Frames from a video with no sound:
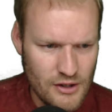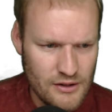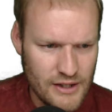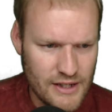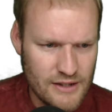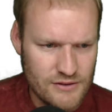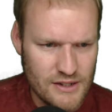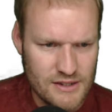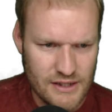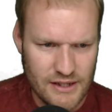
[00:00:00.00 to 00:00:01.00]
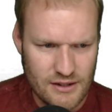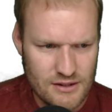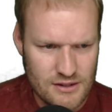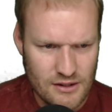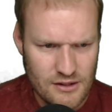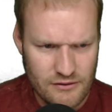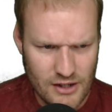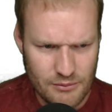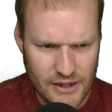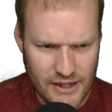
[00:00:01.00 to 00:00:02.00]
That gives us x. Divided
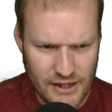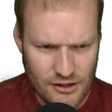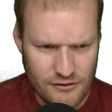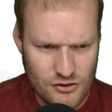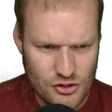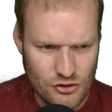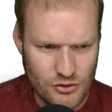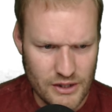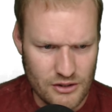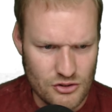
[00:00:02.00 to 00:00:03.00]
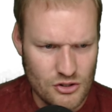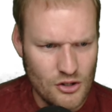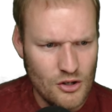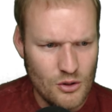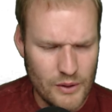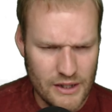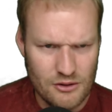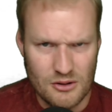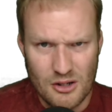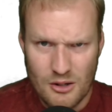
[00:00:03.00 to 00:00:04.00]
by -2 is
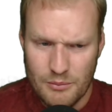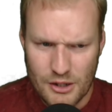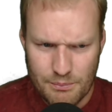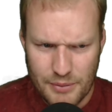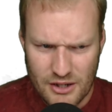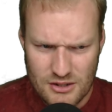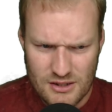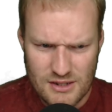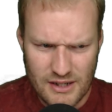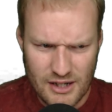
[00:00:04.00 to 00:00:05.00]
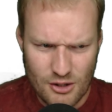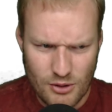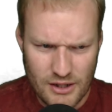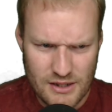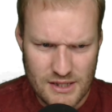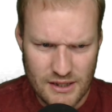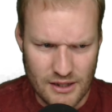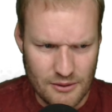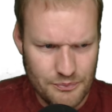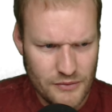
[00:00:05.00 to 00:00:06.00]
1. But because it's an inequality,
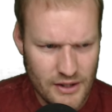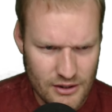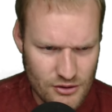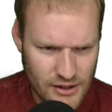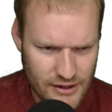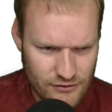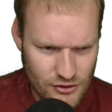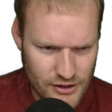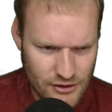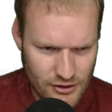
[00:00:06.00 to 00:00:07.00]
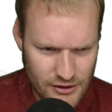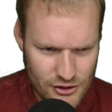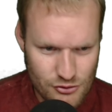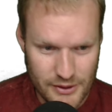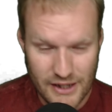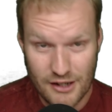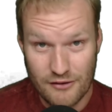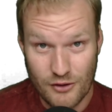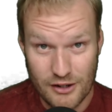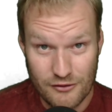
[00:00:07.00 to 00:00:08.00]
and I've got that wrong, that should be
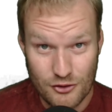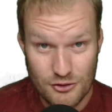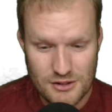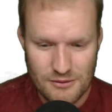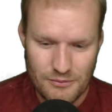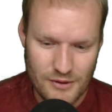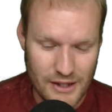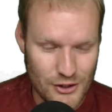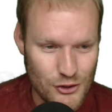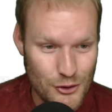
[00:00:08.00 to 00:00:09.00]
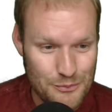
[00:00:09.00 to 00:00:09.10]
-1, of course. Thank you.